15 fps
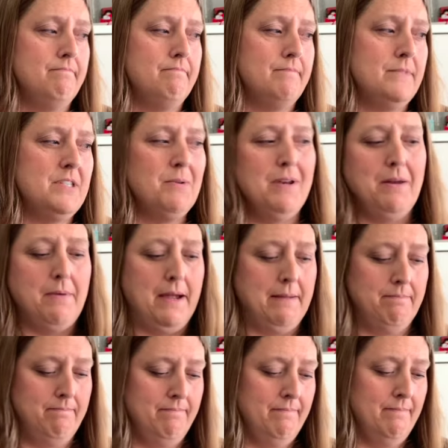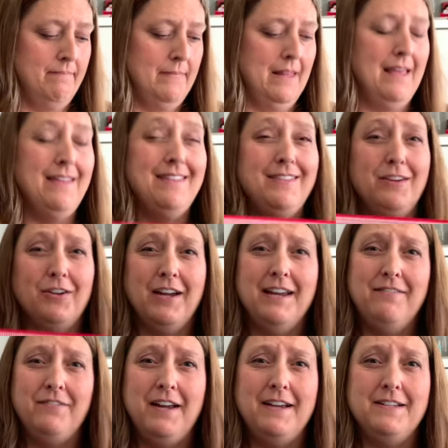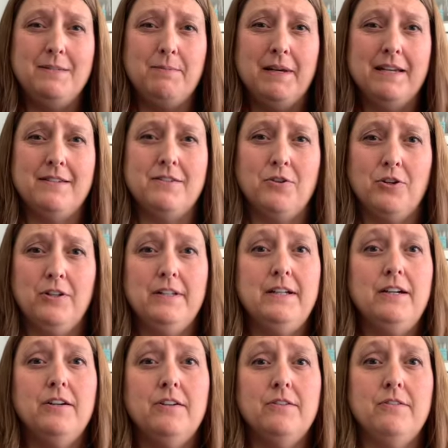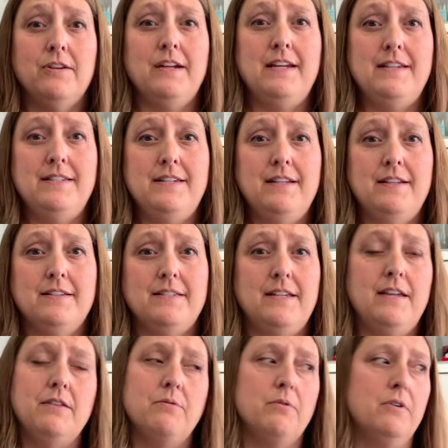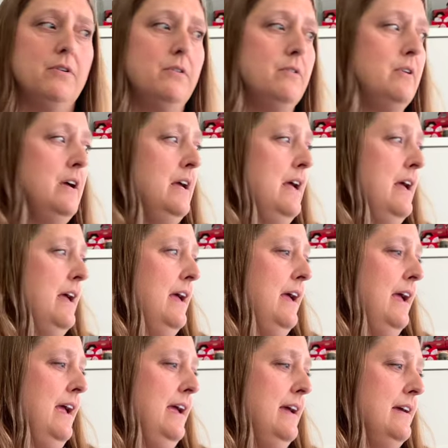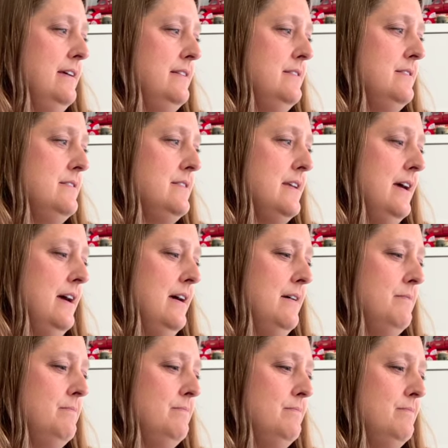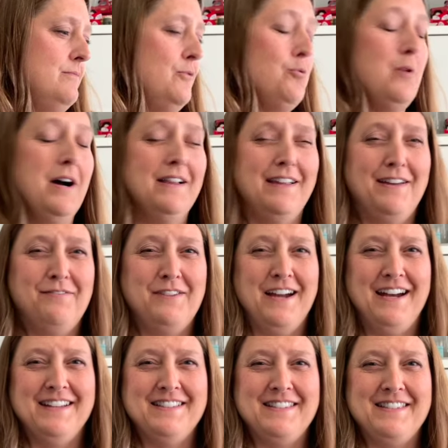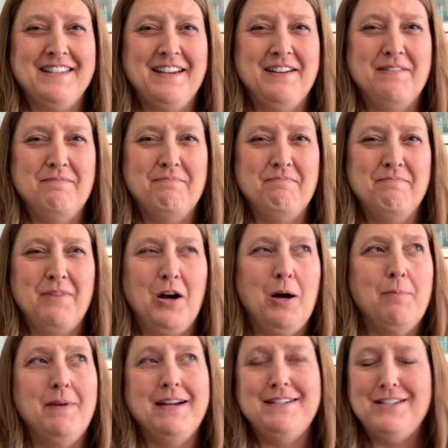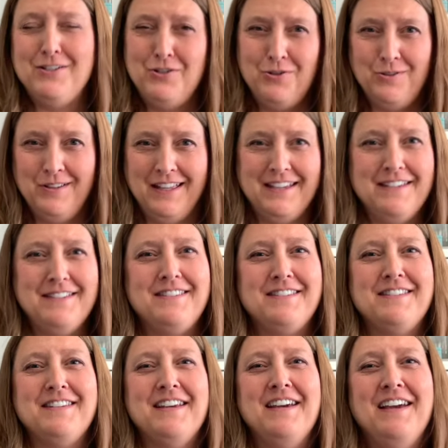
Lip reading: So anyway, they're kind of nice because they're clear, they're easy to see through, and while I've got some on my to-do list,